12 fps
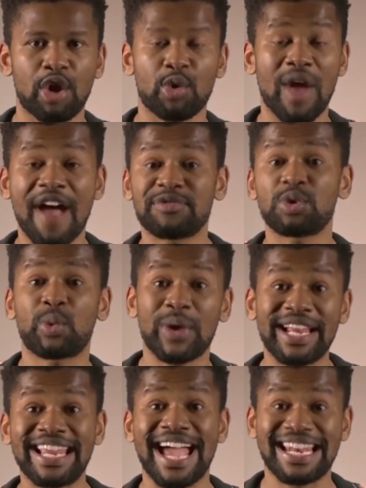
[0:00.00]
You have to
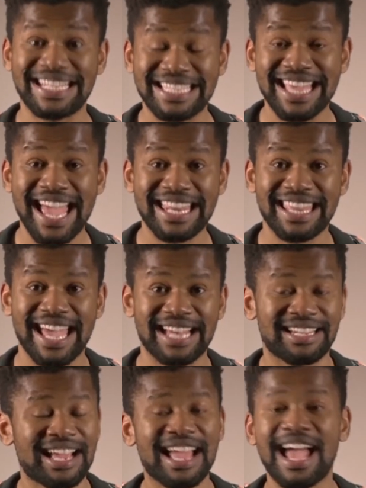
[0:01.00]
quickly understand that
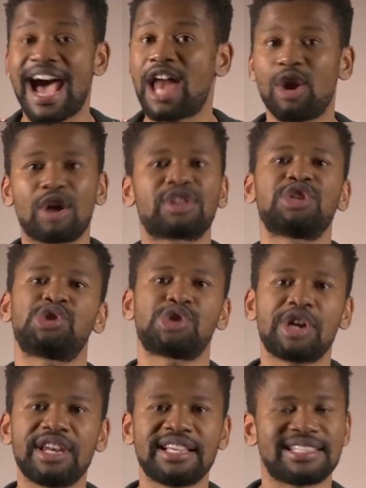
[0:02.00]
along the
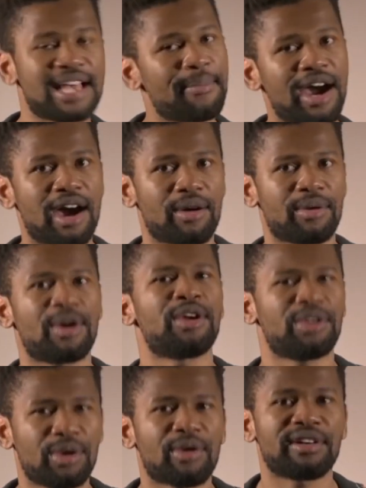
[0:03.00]
journey, somehow,
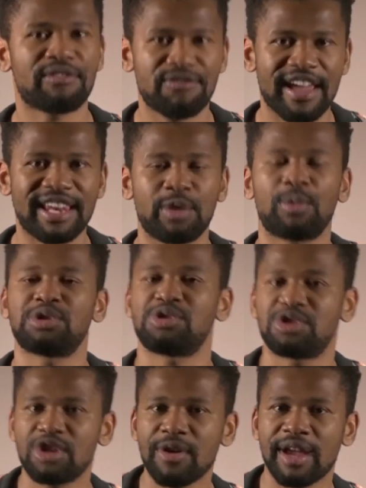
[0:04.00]
you're going to fail in what you're
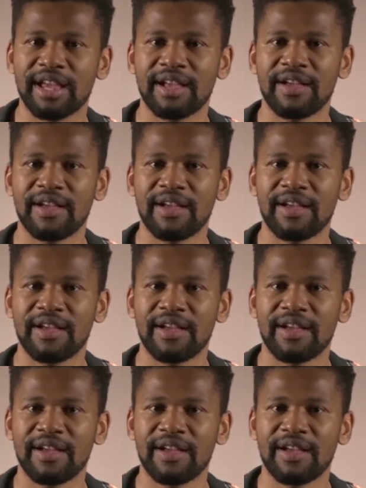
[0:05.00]
doing.